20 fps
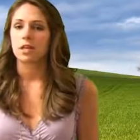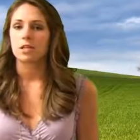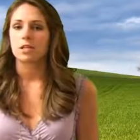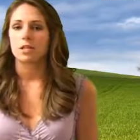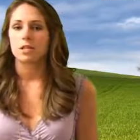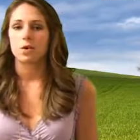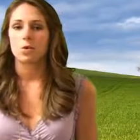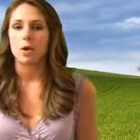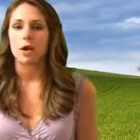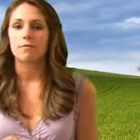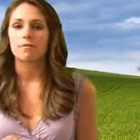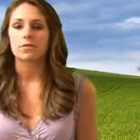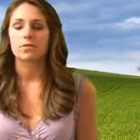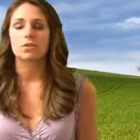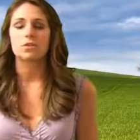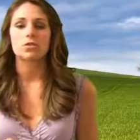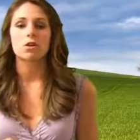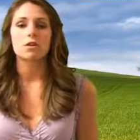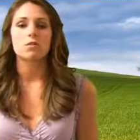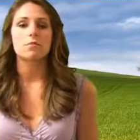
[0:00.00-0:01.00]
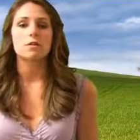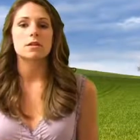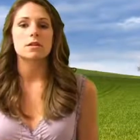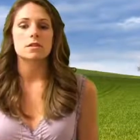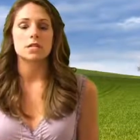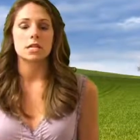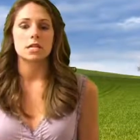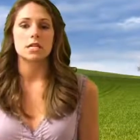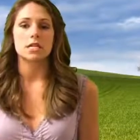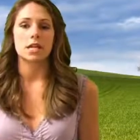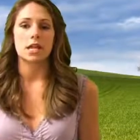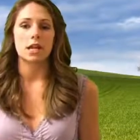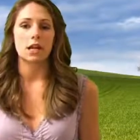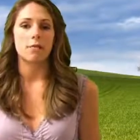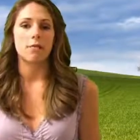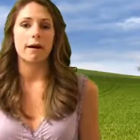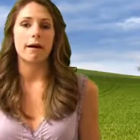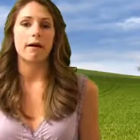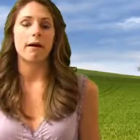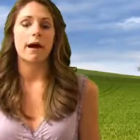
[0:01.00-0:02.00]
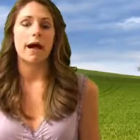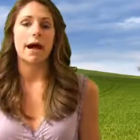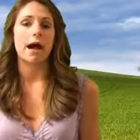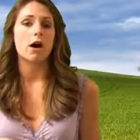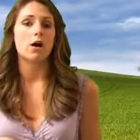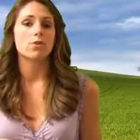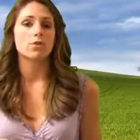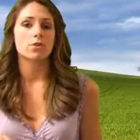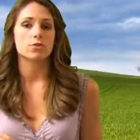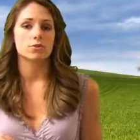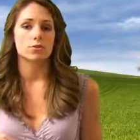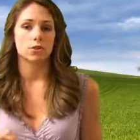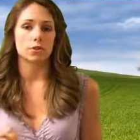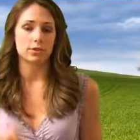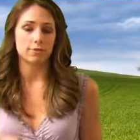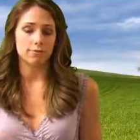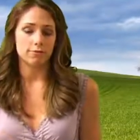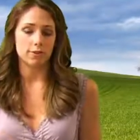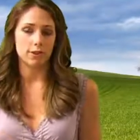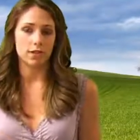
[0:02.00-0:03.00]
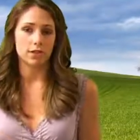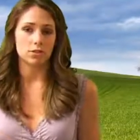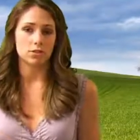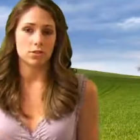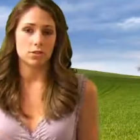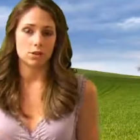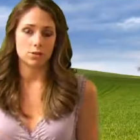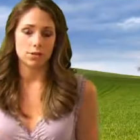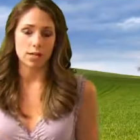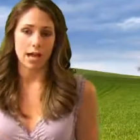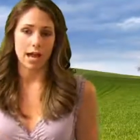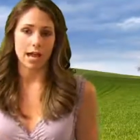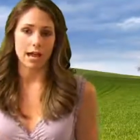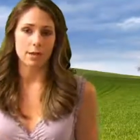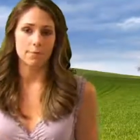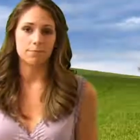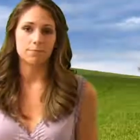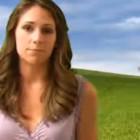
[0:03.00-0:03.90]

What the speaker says: you have to start rethinking about how those are going to fit into your diet.